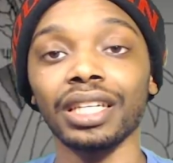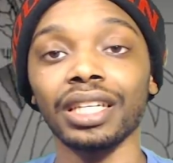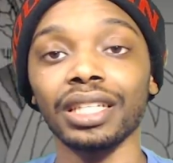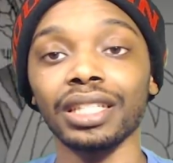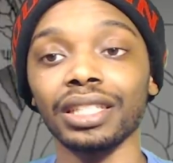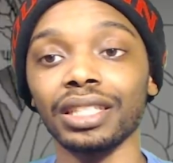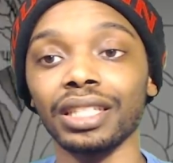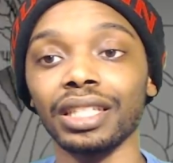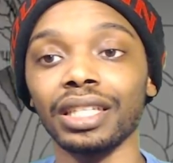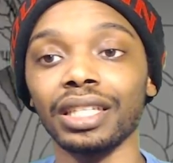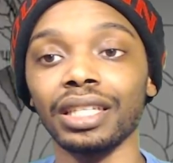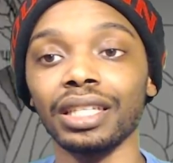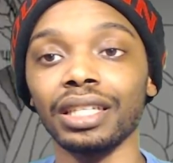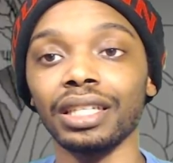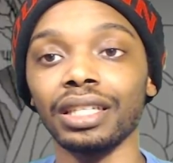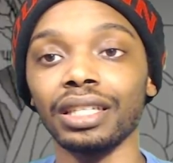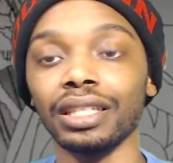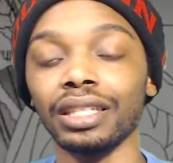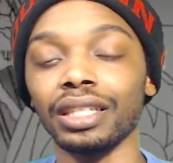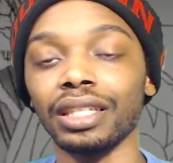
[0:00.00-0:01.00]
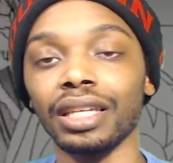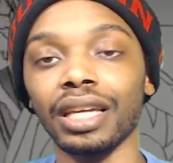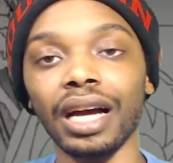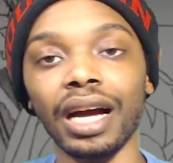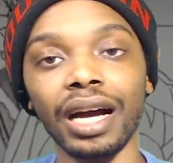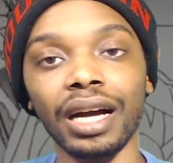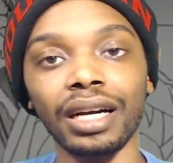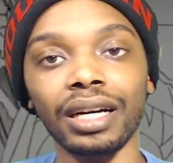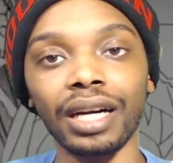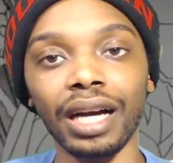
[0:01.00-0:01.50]

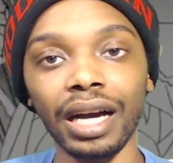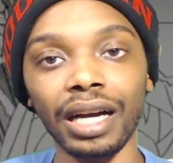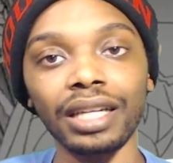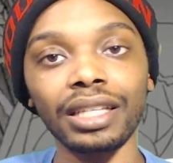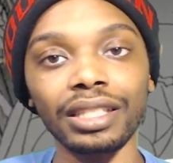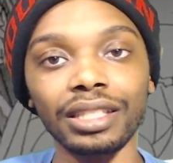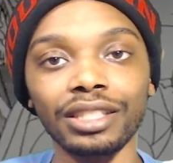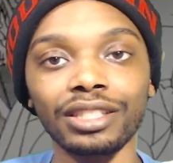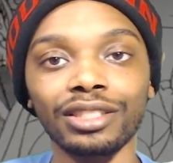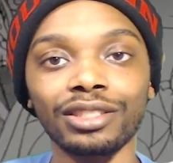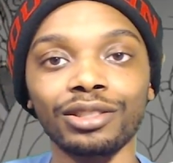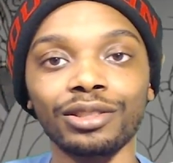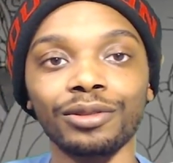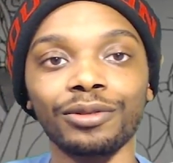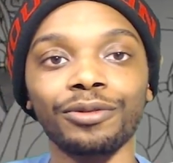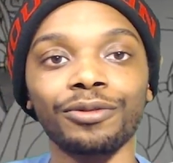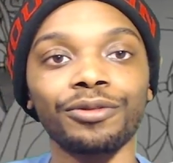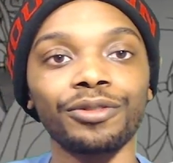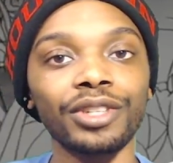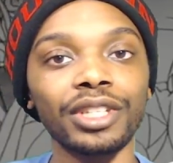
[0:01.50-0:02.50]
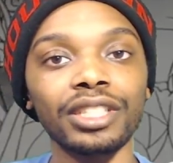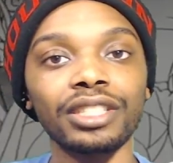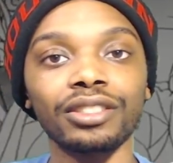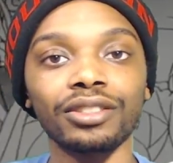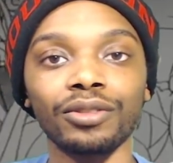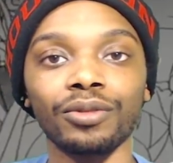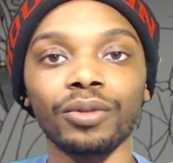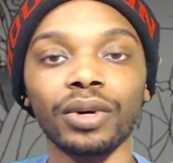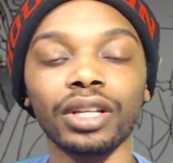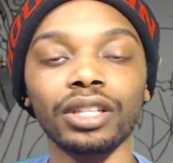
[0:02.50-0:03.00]
the ice to freeze
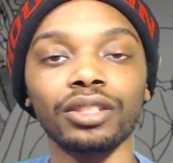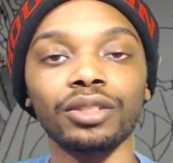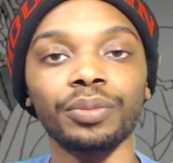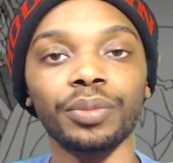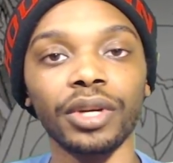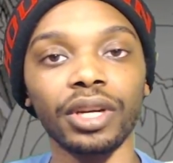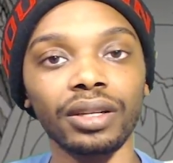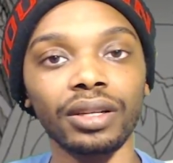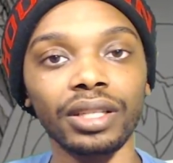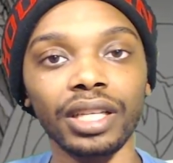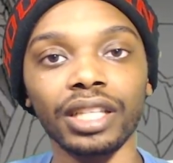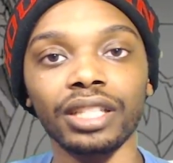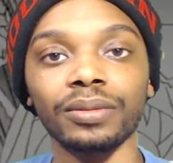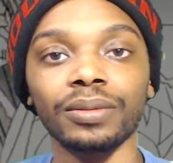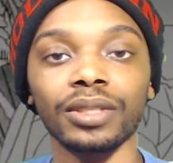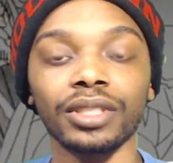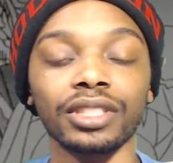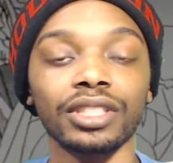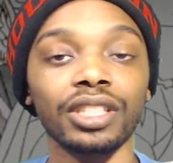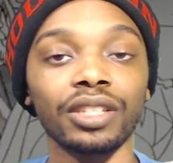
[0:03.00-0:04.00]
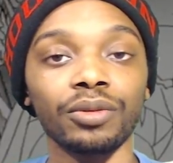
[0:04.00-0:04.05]
them while they're paralyzed, because he